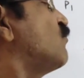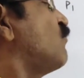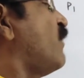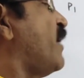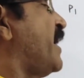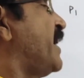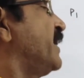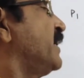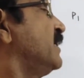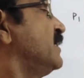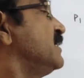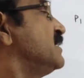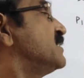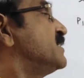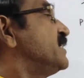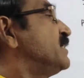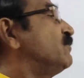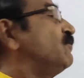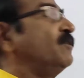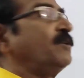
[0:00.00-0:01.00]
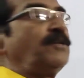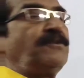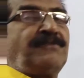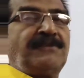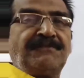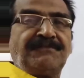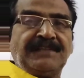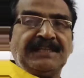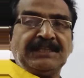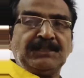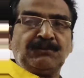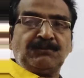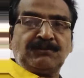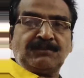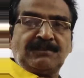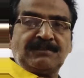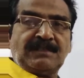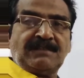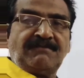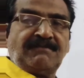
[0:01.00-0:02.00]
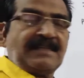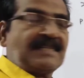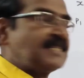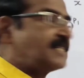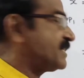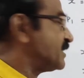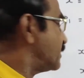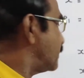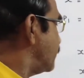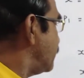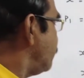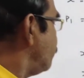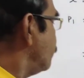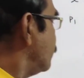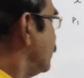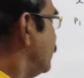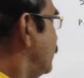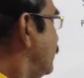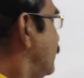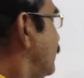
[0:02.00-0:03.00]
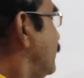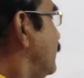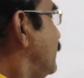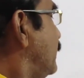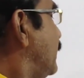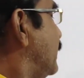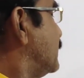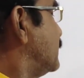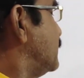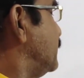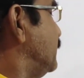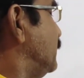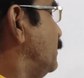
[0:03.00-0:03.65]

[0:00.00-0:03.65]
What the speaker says: square is equal to 52,160. X